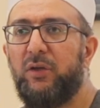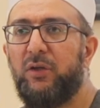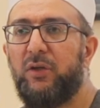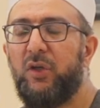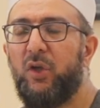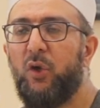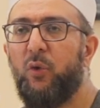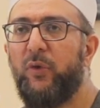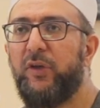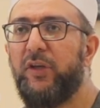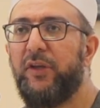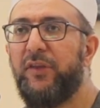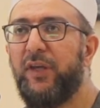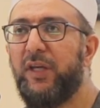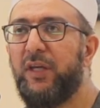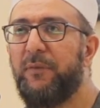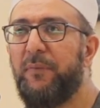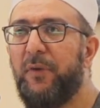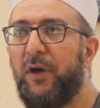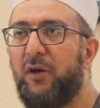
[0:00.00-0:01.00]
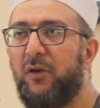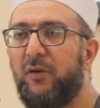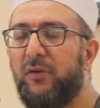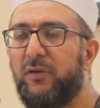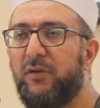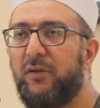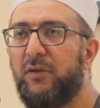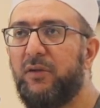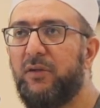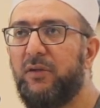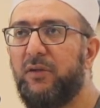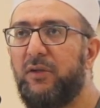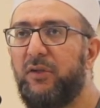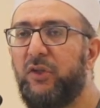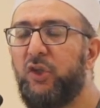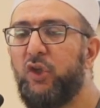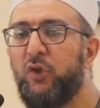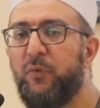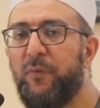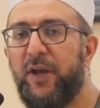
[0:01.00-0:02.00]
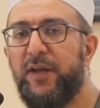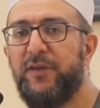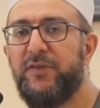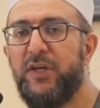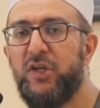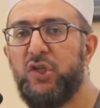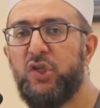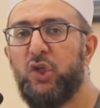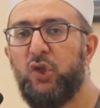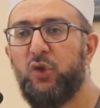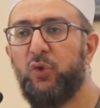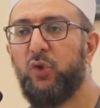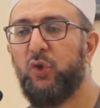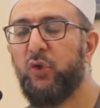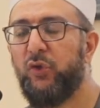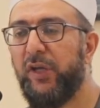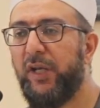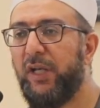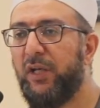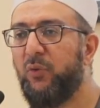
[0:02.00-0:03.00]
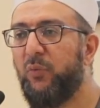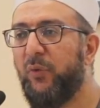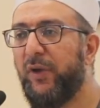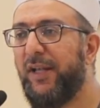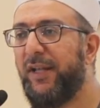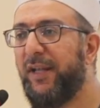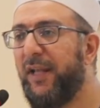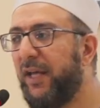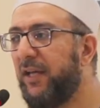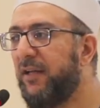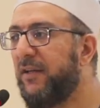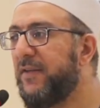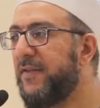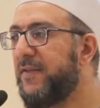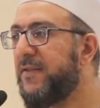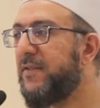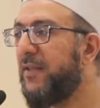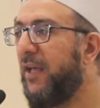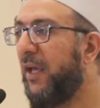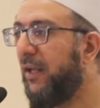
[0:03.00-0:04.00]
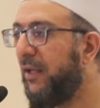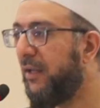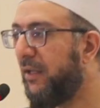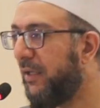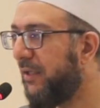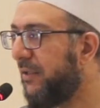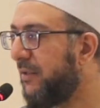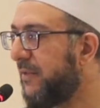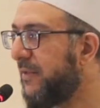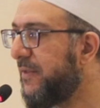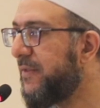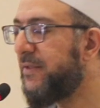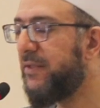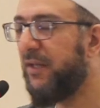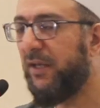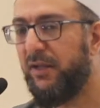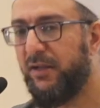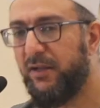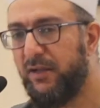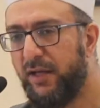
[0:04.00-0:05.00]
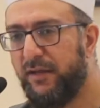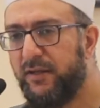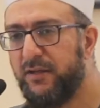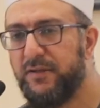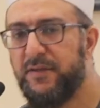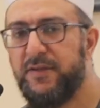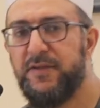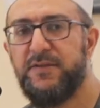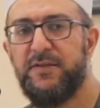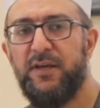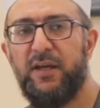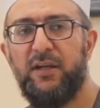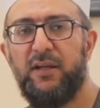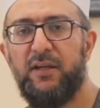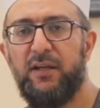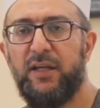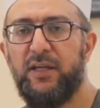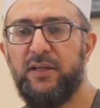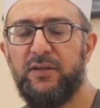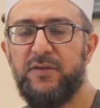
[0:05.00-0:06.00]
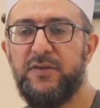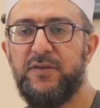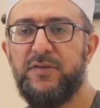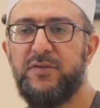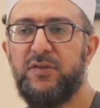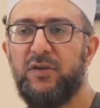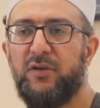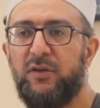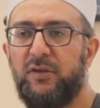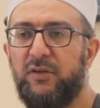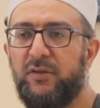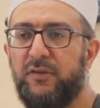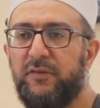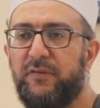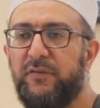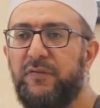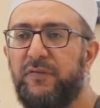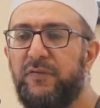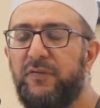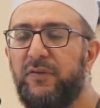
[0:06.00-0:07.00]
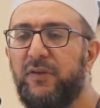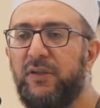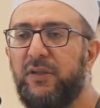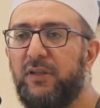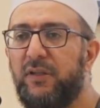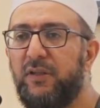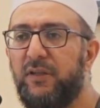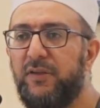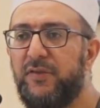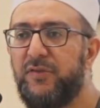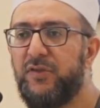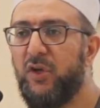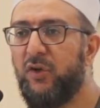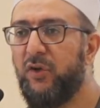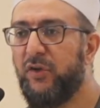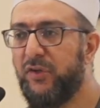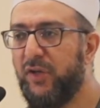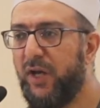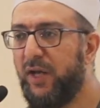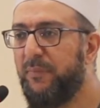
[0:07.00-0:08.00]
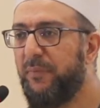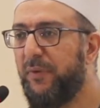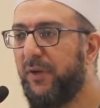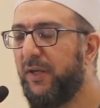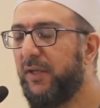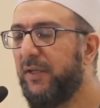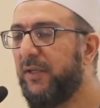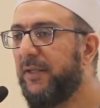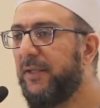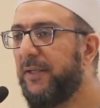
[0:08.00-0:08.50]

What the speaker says: You know, when you think about dehumanization, you're dealing with layers and layers and layers and layers of stereotyping.